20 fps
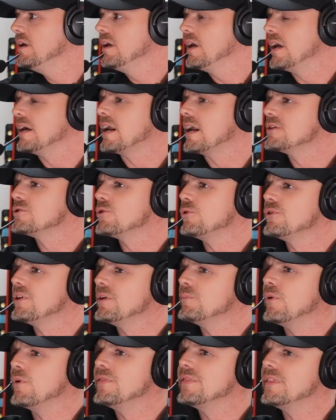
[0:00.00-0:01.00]
and I told
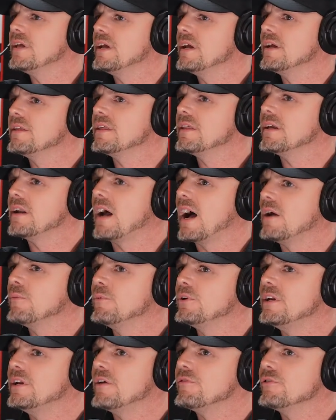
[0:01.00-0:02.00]
him one thing that I
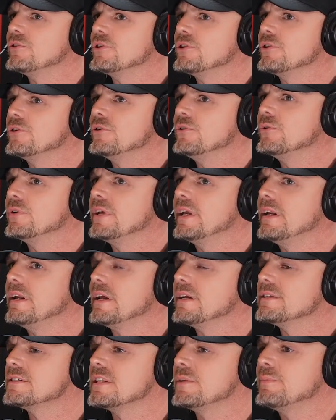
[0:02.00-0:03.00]
would never do
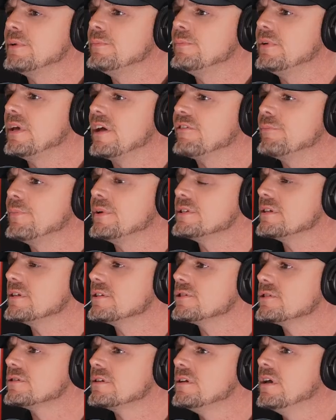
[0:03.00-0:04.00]
getting into the PPF
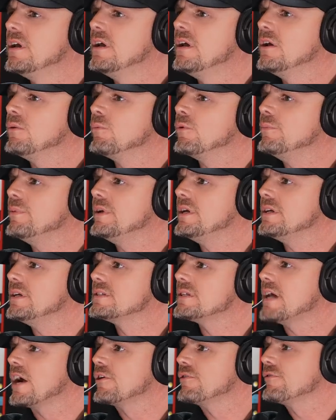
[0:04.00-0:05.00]
business would be
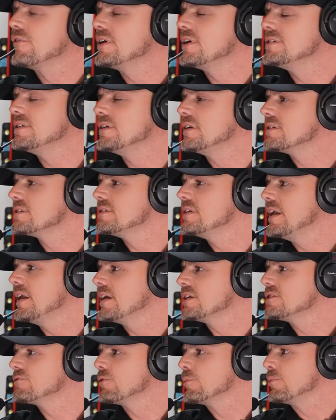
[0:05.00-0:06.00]
sacrificing
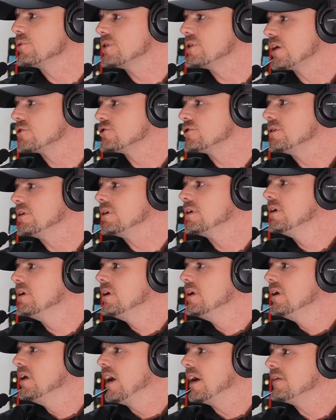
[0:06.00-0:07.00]
aesthetics for protection,
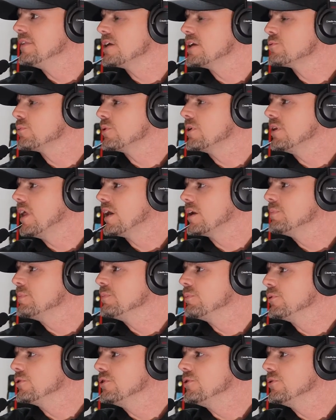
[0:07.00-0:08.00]
and that's what a lot of
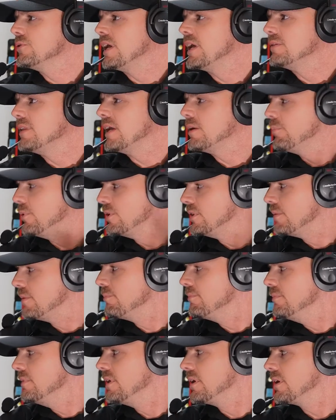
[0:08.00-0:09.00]
people do. They put
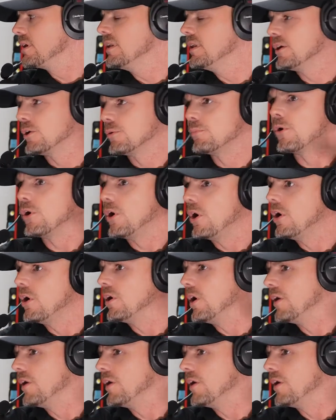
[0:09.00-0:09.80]
the clear bra